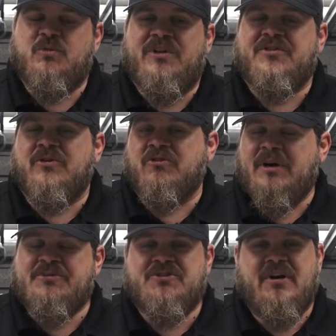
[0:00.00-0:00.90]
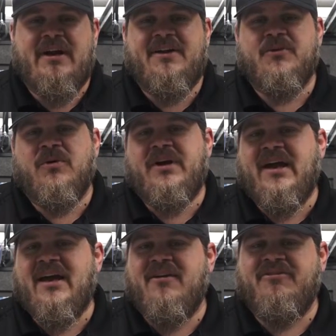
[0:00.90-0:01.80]
with grip strength, or you
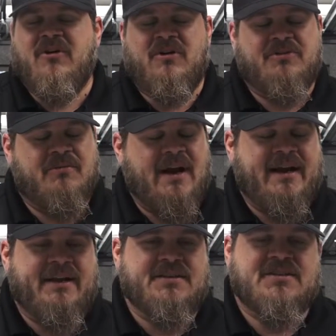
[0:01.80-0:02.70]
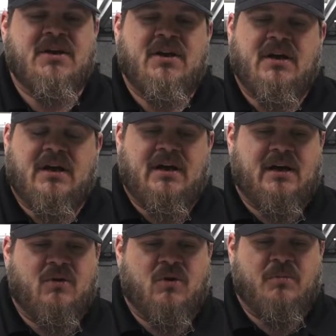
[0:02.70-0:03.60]
have arthritis,
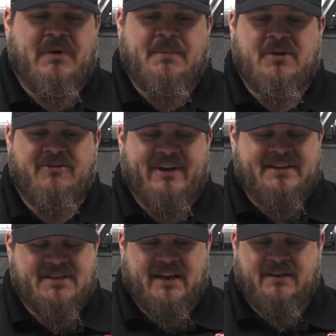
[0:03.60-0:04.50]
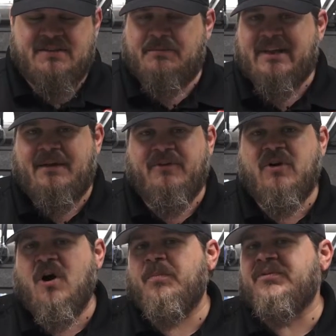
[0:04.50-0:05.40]
or maybe you've had some type of
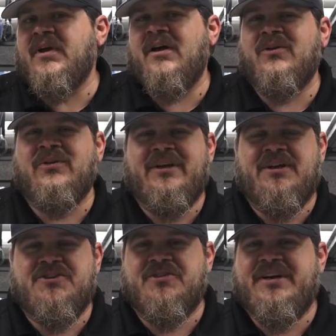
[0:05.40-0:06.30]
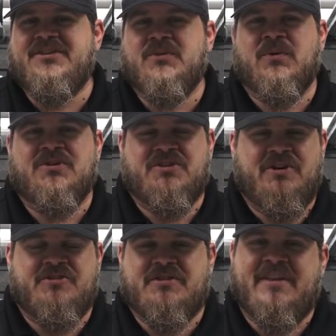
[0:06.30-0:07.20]
carpal tunnel injuries or
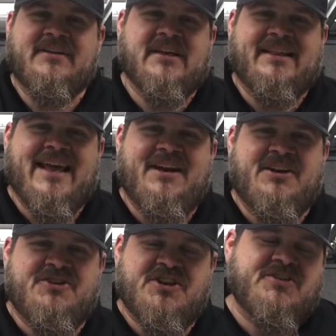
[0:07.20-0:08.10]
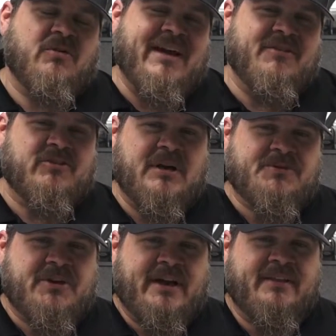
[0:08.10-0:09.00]
surgeries or things like that, and you just don't have the grip
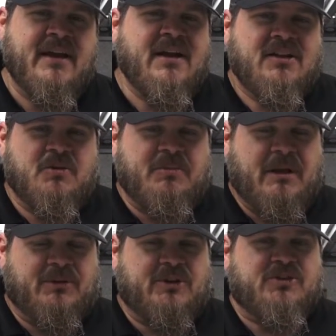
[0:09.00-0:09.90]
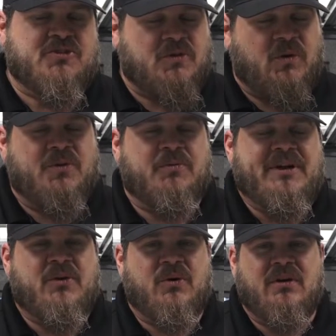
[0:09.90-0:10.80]
strength to be able to control the
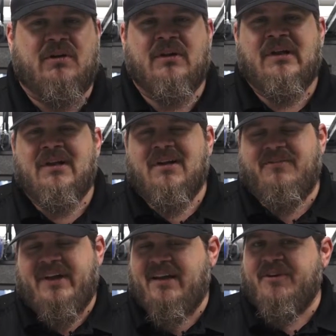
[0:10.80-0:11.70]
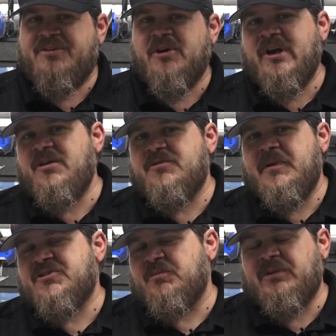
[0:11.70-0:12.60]
recoil of the heavier 38
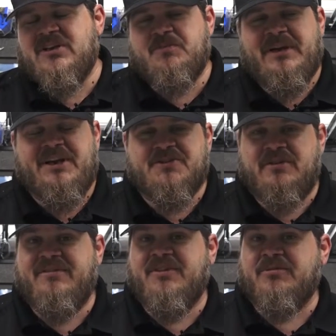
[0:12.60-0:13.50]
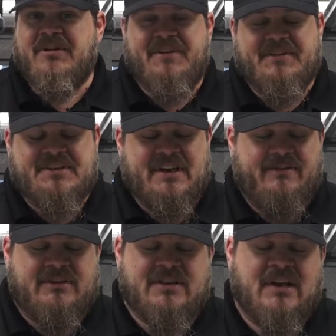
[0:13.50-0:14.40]
Special Plus Ps or even
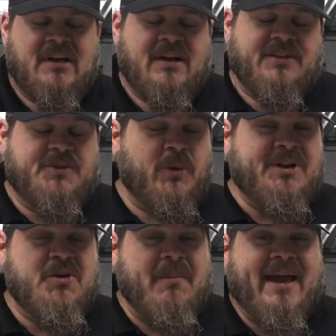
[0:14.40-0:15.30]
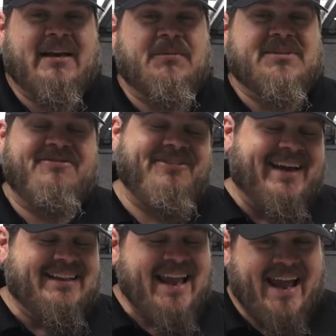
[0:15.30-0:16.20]
357s, the 22 Magnum is a
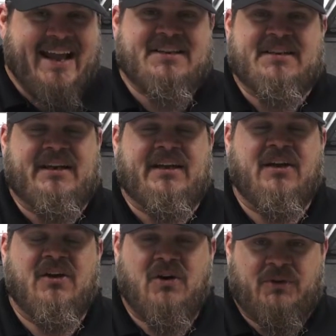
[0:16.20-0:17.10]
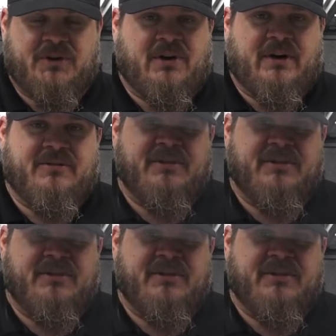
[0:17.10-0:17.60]
fantastic alternative.